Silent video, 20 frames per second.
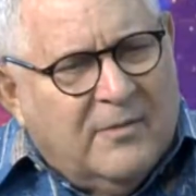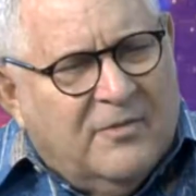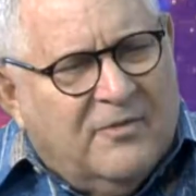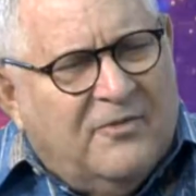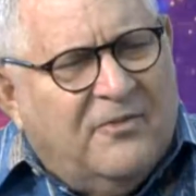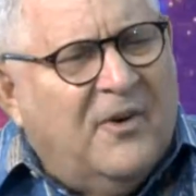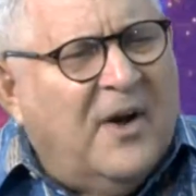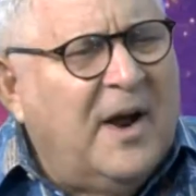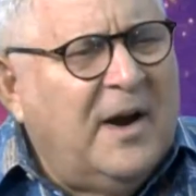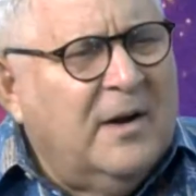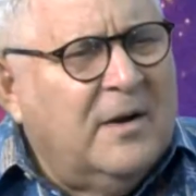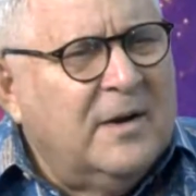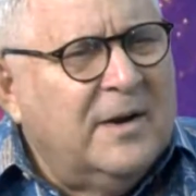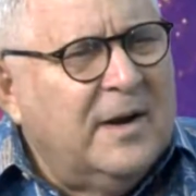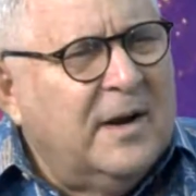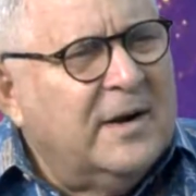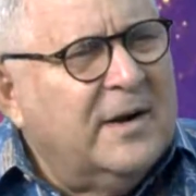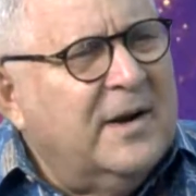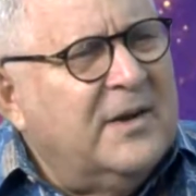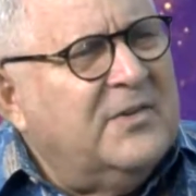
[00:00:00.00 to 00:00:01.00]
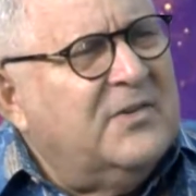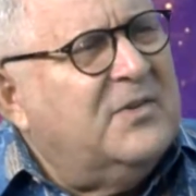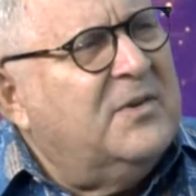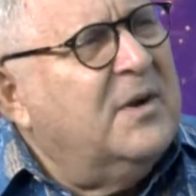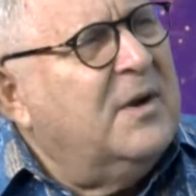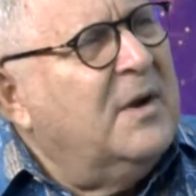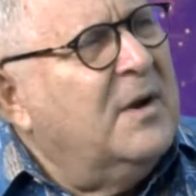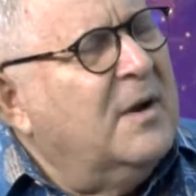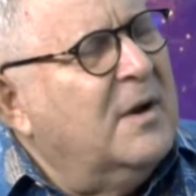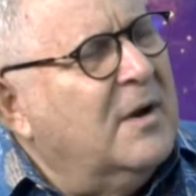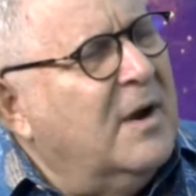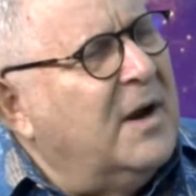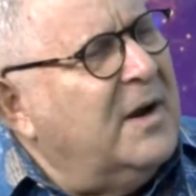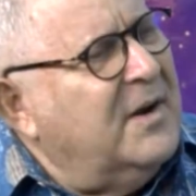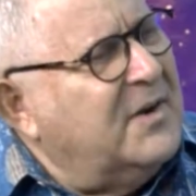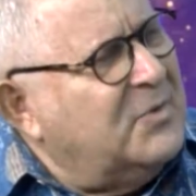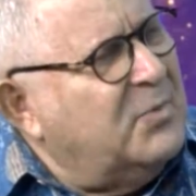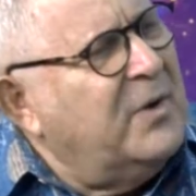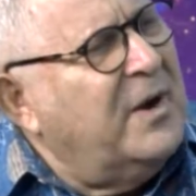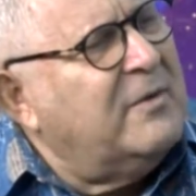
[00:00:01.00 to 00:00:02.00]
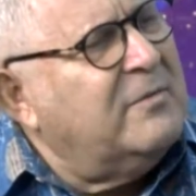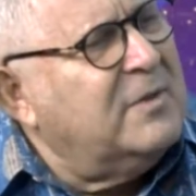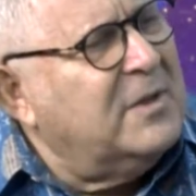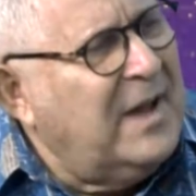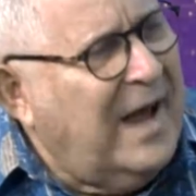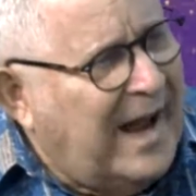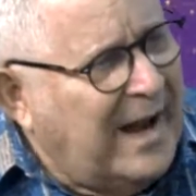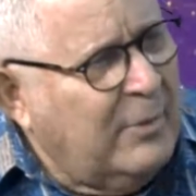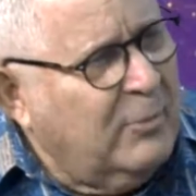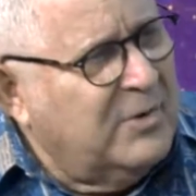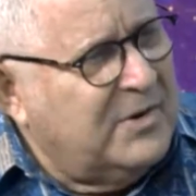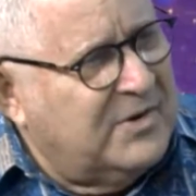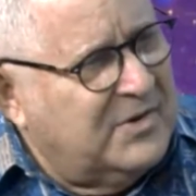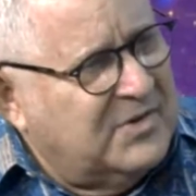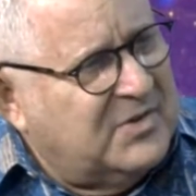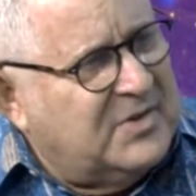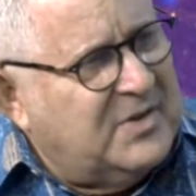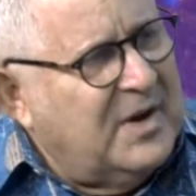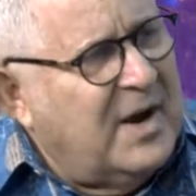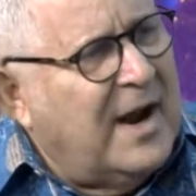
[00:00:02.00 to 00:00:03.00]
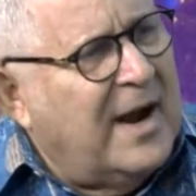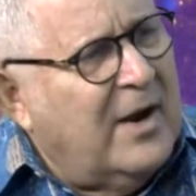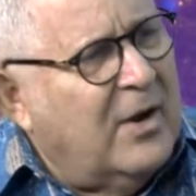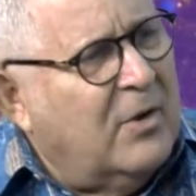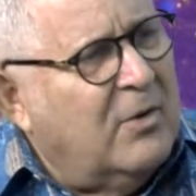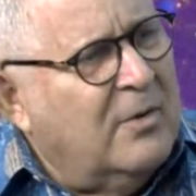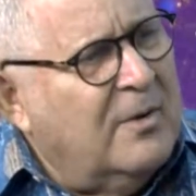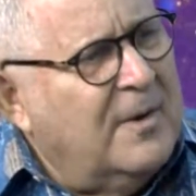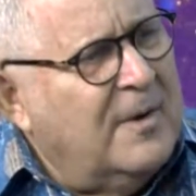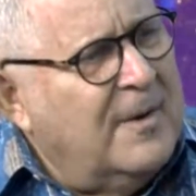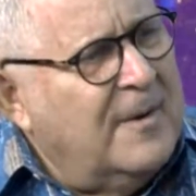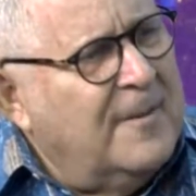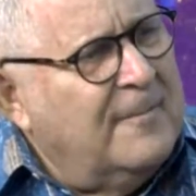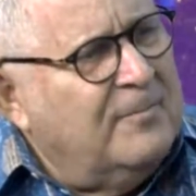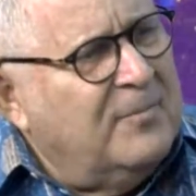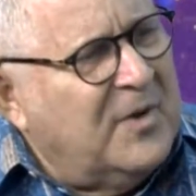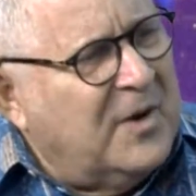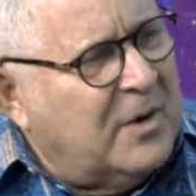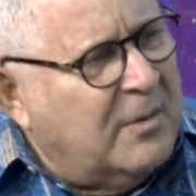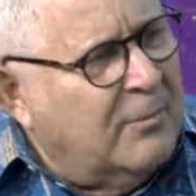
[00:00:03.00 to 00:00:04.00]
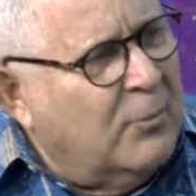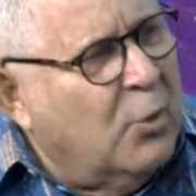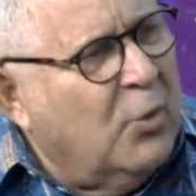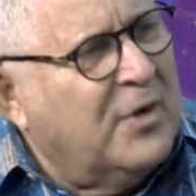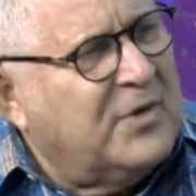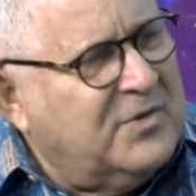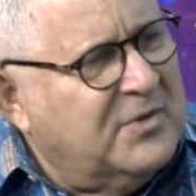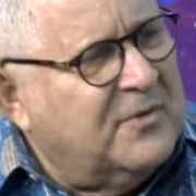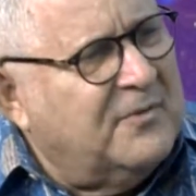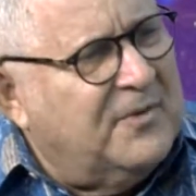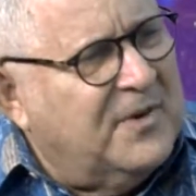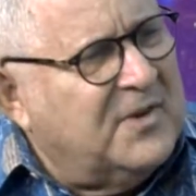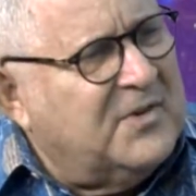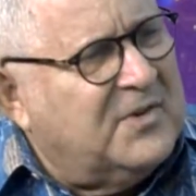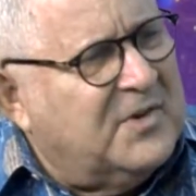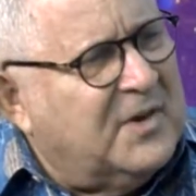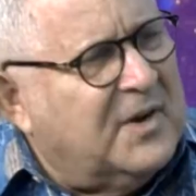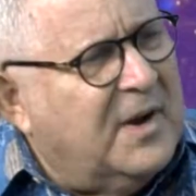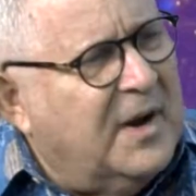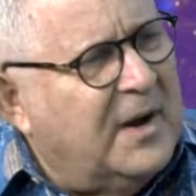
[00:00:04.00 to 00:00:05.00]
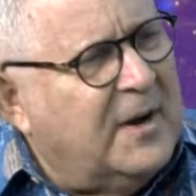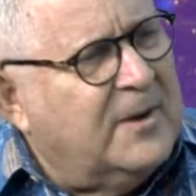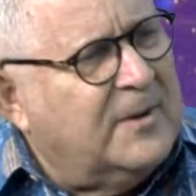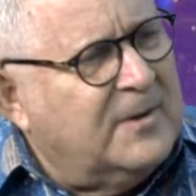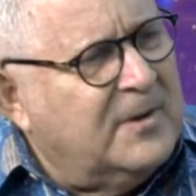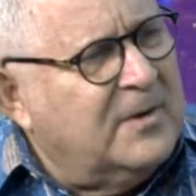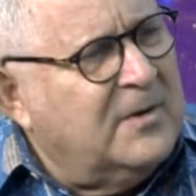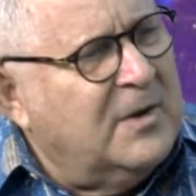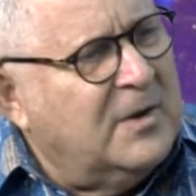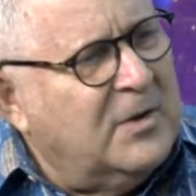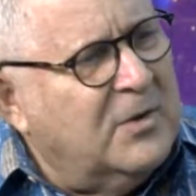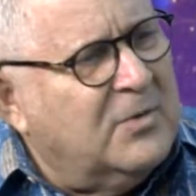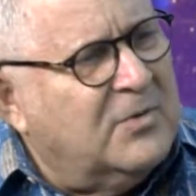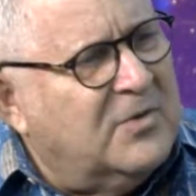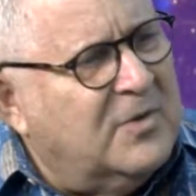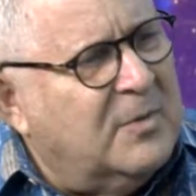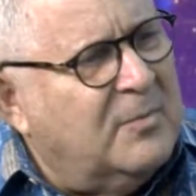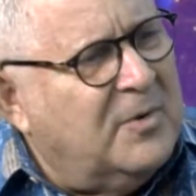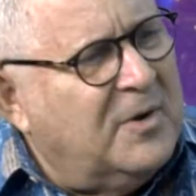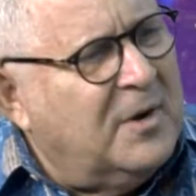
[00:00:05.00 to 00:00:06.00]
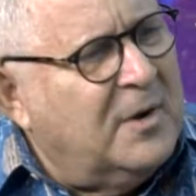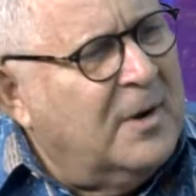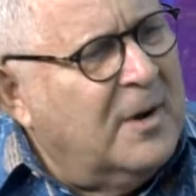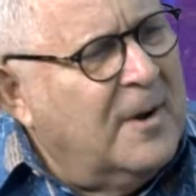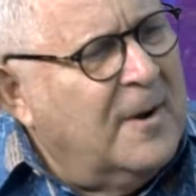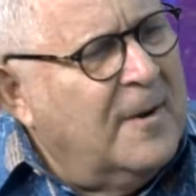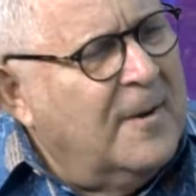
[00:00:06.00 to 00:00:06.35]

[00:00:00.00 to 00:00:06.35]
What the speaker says: finally, I guess we have languages now that are more sophisticated than they used to be.